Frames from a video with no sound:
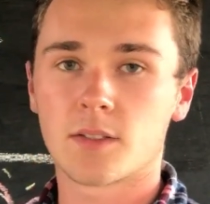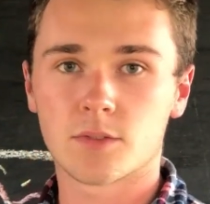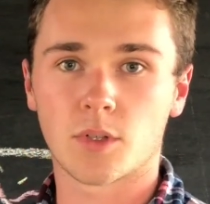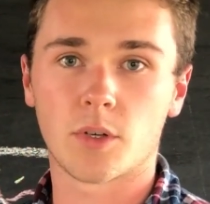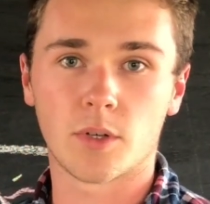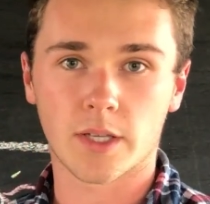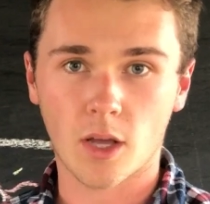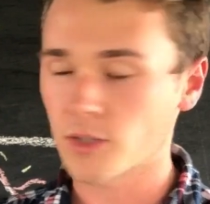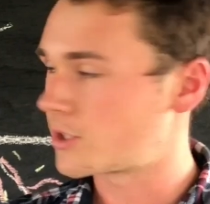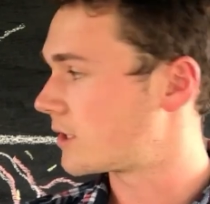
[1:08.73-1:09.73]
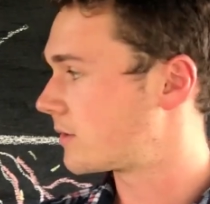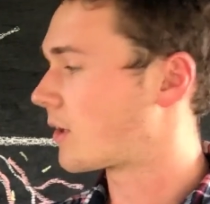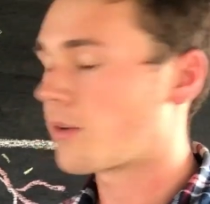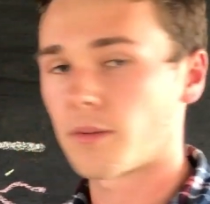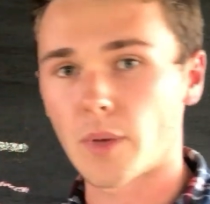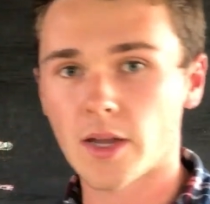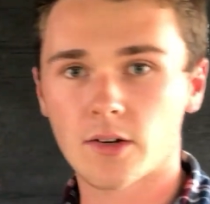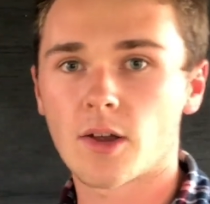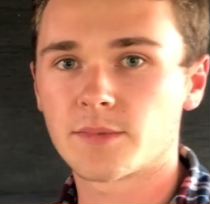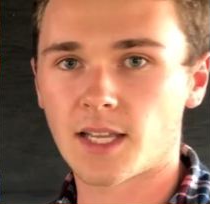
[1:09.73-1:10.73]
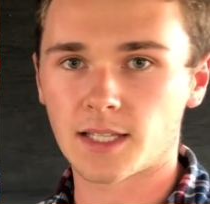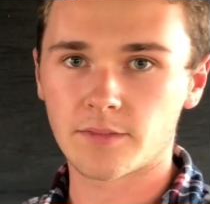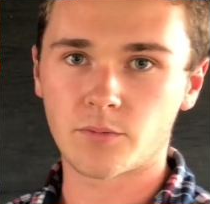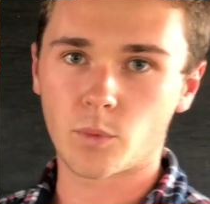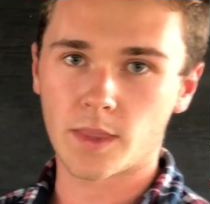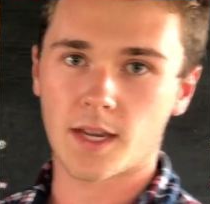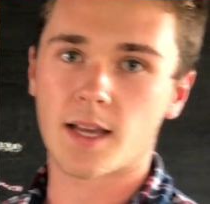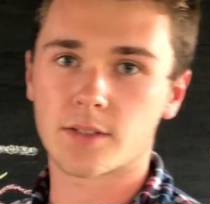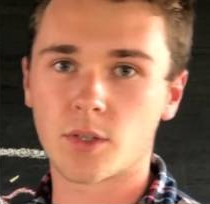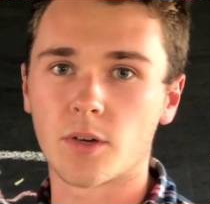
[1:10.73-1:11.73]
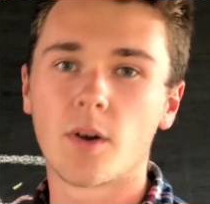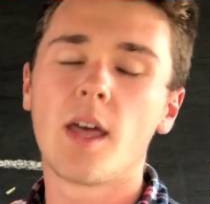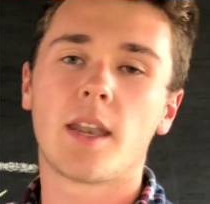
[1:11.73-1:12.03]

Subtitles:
soil ecology, so the microbes that live within our soil.